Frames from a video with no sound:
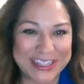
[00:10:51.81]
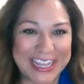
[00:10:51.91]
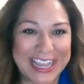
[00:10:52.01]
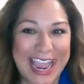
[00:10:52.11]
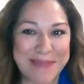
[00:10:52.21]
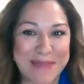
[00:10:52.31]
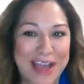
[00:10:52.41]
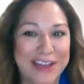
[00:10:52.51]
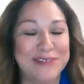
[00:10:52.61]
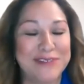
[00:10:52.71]
They came
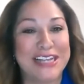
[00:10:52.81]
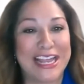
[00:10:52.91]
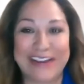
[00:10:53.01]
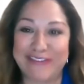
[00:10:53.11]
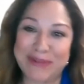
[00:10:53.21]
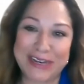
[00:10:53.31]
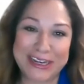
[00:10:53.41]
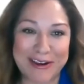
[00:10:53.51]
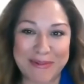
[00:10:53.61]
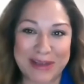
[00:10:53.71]
out and we let everybody
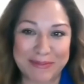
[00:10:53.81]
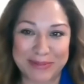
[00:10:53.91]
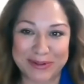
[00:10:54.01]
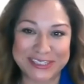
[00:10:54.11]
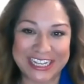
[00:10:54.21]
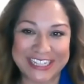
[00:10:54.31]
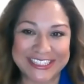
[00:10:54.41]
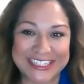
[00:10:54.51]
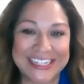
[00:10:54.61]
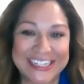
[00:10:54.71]
know about a bourbon
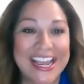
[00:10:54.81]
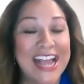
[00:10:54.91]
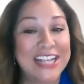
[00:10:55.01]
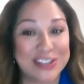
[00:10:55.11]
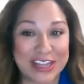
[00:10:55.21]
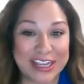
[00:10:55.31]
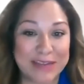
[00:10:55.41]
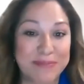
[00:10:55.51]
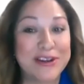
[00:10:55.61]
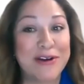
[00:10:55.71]
tasting so they
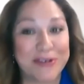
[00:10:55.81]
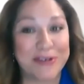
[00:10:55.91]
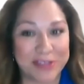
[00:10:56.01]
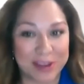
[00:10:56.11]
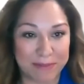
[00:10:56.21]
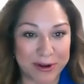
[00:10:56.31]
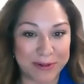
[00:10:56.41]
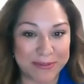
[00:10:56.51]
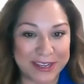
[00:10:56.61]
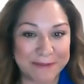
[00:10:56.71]
could pre-order their
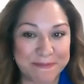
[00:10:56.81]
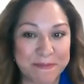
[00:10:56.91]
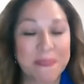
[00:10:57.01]
bourbon.